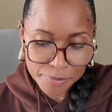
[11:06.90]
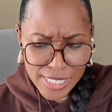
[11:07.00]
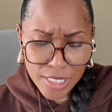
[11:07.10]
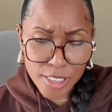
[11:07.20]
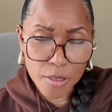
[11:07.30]

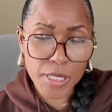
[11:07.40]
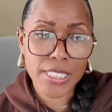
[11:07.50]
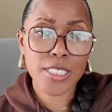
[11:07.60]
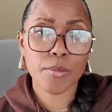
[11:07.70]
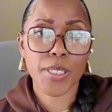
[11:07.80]
These look to
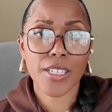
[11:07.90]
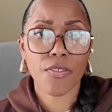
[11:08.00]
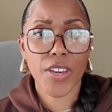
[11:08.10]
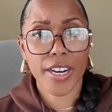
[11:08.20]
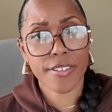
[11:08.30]
me to be
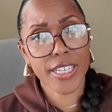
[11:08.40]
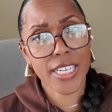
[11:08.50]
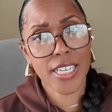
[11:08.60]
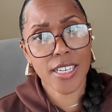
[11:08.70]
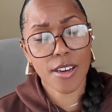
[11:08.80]

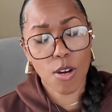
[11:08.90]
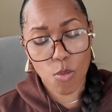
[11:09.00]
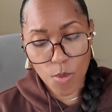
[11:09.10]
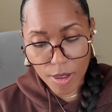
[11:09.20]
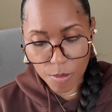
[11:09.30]
very
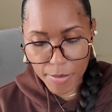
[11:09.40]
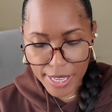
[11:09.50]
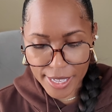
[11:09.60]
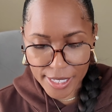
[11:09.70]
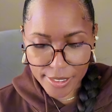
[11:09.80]
well
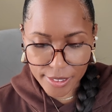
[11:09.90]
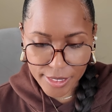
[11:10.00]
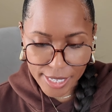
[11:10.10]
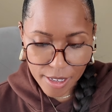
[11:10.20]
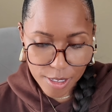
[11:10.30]
made.
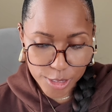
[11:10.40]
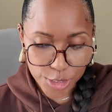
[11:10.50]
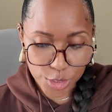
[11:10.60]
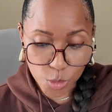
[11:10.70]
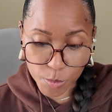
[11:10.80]
They are
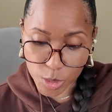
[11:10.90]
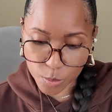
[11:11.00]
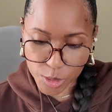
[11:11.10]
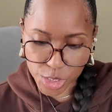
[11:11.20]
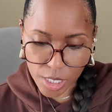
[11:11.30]
super
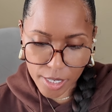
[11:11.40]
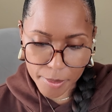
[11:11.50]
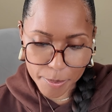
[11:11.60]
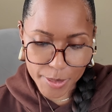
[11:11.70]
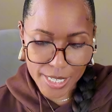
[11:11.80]
duper
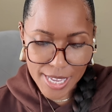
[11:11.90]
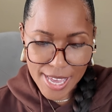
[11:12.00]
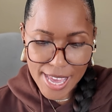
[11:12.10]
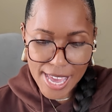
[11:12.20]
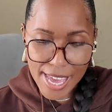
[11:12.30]
sharp,
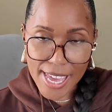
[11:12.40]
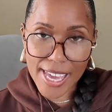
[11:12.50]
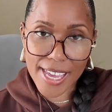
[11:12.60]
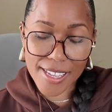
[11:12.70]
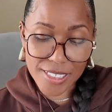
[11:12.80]

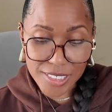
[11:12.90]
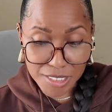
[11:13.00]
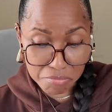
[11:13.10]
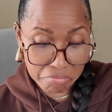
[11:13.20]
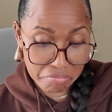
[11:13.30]
and
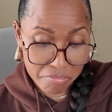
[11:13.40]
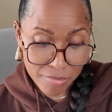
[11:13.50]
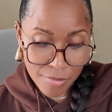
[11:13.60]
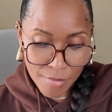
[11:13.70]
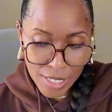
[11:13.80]

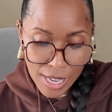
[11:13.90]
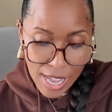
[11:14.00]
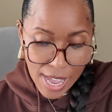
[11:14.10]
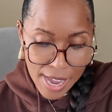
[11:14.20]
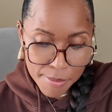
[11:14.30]

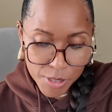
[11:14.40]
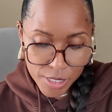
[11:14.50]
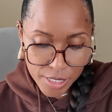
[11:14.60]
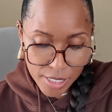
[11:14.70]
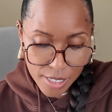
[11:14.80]
I'm
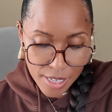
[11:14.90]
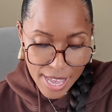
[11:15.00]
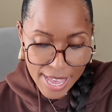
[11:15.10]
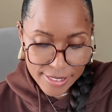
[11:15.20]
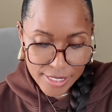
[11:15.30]
gonna
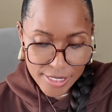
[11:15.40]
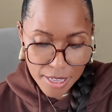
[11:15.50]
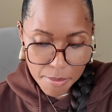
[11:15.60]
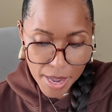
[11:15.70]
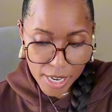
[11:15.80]
add these
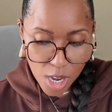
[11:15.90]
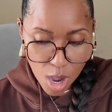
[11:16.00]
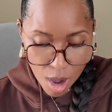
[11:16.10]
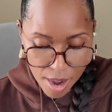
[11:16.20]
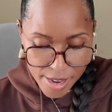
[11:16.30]
in my
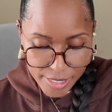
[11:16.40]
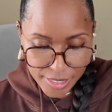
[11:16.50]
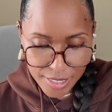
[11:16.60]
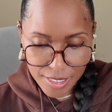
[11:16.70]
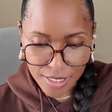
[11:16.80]

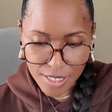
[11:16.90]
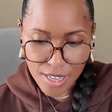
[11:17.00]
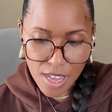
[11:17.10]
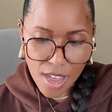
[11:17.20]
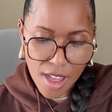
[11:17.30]
cart.
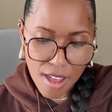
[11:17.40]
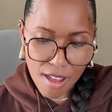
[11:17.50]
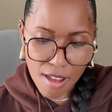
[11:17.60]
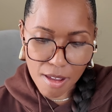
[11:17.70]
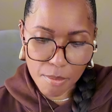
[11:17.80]

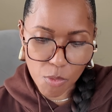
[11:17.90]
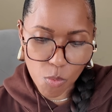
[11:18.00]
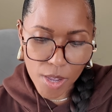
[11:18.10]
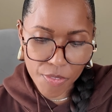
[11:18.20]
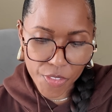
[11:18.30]

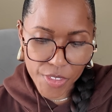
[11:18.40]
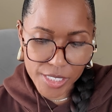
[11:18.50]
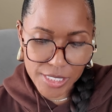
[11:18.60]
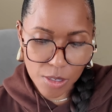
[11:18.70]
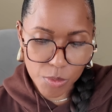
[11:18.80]
One
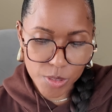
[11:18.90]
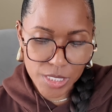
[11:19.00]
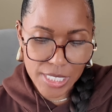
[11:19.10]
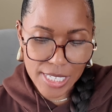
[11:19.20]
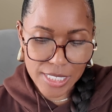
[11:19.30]
thing that I will
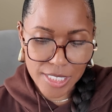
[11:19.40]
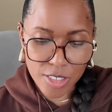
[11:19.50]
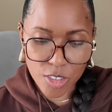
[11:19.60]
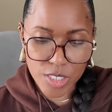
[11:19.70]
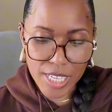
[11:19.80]
say, the
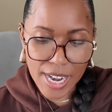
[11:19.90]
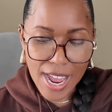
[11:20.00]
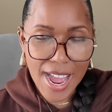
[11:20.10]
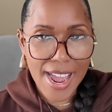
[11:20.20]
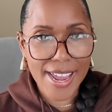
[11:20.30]
scissors that
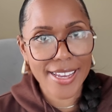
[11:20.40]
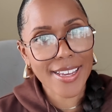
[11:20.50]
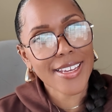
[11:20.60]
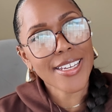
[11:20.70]
I